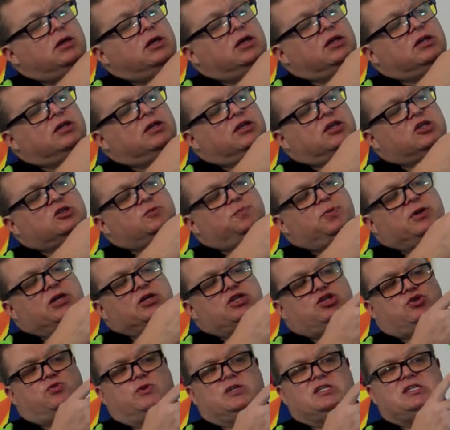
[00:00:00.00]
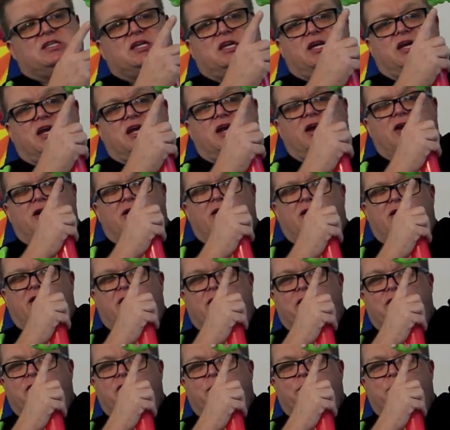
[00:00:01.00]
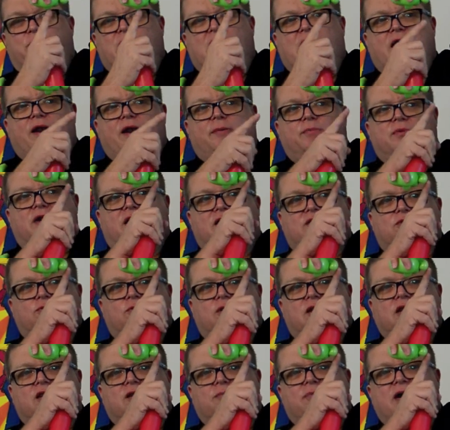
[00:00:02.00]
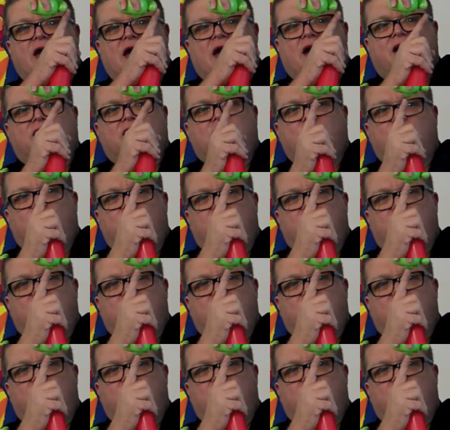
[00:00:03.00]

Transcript: into this pinch twist here on the bottom. Not the one in the back, the